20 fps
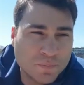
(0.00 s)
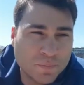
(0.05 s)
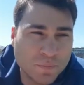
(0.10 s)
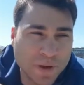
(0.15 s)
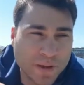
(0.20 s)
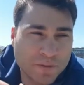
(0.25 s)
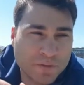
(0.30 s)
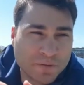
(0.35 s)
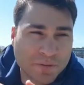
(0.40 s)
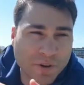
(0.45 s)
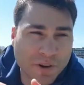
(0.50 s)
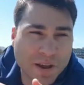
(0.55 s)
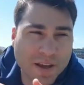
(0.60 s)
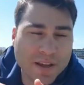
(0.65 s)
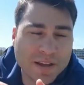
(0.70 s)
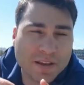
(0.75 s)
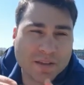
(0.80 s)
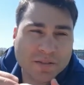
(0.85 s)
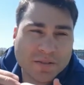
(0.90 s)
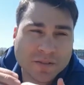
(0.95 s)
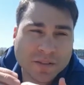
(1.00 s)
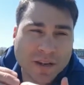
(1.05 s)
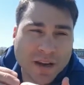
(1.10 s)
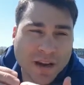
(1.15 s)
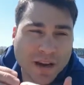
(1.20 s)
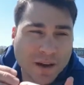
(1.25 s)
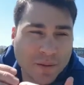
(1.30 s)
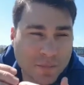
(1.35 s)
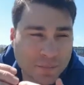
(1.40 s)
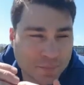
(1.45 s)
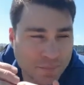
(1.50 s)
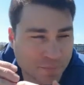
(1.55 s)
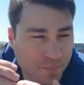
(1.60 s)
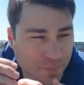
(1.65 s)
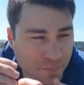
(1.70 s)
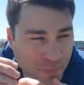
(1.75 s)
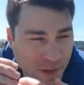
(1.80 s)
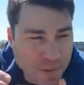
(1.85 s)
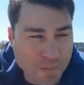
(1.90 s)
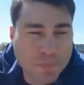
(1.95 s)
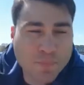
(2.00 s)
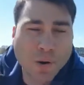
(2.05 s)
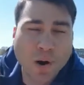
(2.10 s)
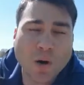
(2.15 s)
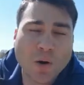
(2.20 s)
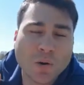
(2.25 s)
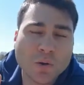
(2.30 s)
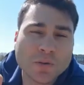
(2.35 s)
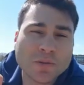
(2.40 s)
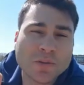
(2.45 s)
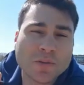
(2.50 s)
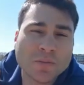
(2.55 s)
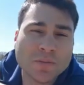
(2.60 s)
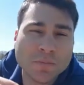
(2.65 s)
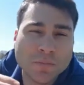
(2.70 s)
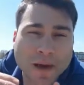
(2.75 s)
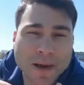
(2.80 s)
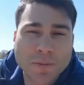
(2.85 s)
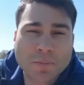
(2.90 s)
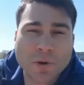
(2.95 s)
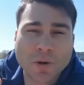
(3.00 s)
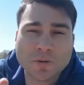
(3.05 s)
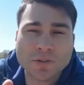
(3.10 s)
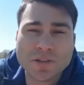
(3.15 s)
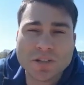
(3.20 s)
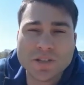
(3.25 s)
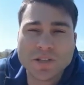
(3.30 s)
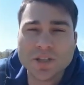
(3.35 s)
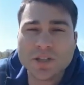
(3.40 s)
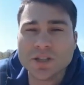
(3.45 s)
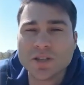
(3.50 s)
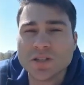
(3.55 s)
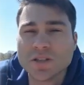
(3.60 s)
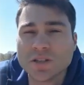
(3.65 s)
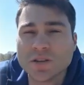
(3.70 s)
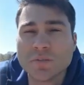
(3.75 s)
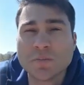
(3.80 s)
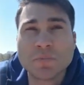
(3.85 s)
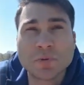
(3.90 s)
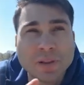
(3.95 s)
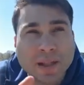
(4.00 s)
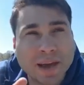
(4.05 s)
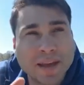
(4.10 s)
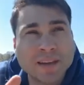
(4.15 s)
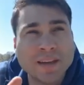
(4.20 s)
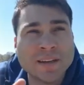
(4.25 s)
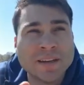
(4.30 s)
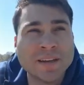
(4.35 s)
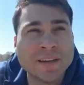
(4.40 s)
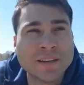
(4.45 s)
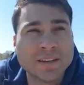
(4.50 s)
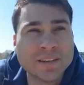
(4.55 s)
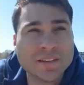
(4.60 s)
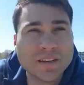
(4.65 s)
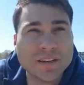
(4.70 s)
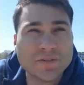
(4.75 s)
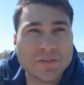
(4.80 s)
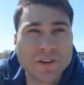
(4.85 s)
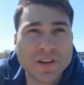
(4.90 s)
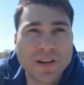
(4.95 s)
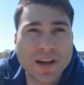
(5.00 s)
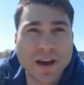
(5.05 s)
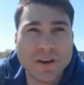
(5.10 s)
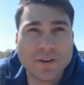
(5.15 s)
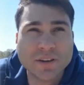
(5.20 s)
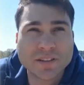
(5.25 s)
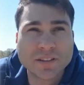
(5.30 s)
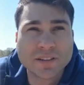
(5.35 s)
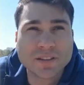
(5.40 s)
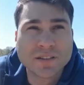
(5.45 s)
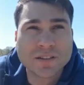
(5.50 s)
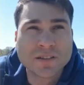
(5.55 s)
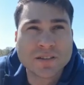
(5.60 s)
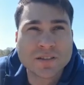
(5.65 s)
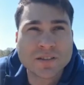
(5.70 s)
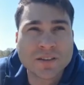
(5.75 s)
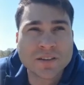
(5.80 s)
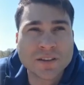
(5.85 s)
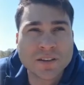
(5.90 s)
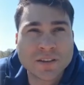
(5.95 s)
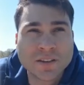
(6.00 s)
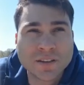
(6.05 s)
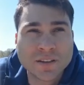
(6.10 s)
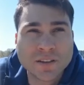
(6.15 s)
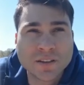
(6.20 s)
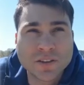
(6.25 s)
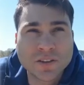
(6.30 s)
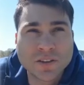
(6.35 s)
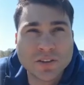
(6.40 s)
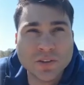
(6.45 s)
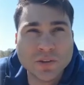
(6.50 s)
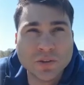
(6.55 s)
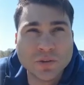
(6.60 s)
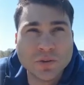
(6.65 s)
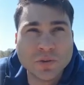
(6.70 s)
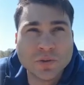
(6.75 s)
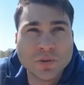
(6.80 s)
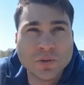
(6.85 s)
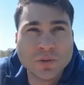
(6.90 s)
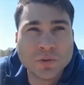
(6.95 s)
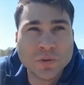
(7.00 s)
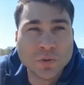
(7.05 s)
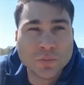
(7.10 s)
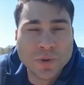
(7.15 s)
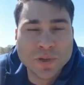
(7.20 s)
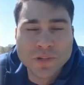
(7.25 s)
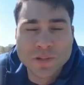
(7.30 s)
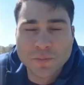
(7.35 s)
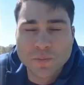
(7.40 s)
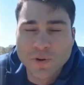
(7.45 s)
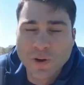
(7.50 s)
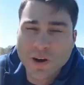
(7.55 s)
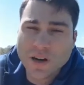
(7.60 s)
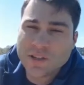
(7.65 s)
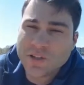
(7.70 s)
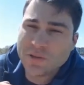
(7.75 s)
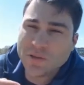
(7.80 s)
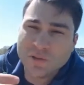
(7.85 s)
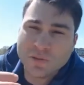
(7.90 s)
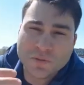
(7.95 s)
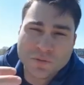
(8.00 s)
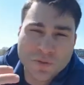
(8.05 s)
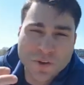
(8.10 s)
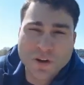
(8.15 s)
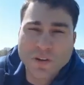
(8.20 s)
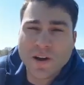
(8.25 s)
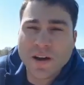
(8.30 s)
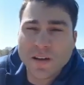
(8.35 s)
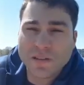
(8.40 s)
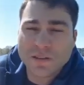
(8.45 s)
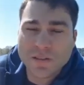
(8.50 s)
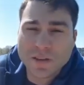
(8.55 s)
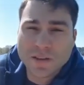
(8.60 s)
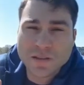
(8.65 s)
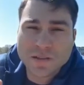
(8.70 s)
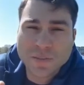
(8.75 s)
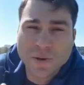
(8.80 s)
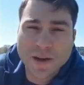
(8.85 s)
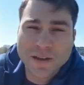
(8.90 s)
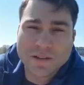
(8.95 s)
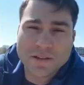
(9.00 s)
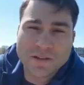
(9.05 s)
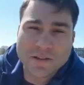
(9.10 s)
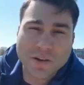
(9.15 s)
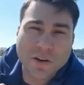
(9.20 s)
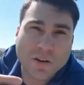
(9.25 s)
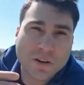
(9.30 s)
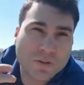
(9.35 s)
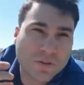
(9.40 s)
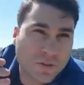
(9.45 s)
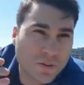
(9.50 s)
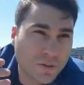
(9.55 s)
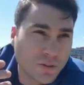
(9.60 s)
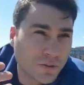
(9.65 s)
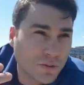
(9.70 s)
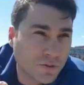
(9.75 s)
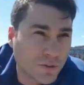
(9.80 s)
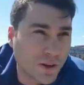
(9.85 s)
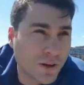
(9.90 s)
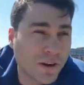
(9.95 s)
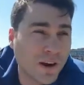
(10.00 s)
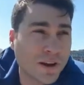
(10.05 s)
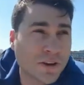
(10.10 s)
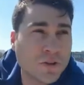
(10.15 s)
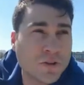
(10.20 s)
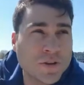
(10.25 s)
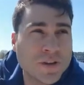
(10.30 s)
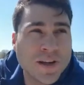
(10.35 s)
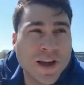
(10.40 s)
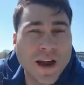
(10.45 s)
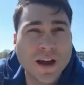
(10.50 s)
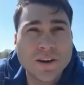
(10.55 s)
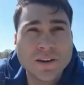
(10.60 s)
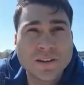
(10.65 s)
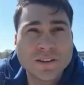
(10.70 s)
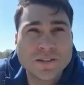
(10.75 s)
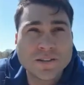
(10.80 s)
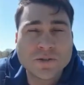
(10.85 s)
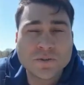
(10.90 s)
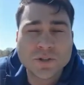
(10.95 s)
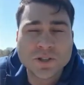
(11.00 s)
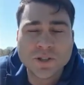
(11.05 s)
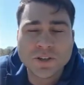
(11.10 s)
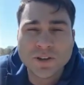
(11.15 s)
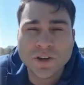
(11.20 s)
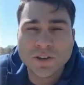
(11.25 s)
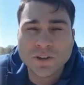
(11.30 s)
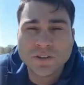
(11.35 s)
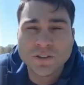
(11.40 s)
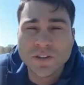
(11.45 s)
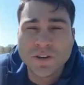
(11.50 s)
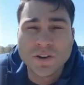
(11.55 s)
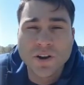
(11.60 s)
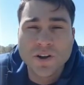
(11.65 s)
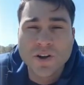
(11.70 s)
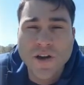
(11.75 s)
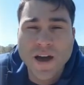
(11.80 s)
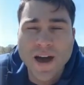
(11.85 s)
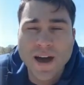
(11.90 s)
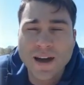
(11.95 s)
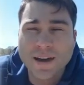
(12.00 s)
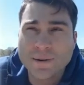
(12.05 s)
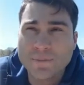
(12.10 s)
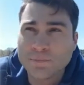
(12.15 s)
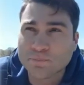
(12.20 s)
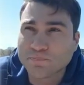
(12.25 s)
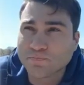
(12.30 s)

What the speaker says: be free and be bold and make bold decisions and play different characters. You'll be surprised. You'll figure out things about yourself. You'll figure out new characters which you didn't know you had.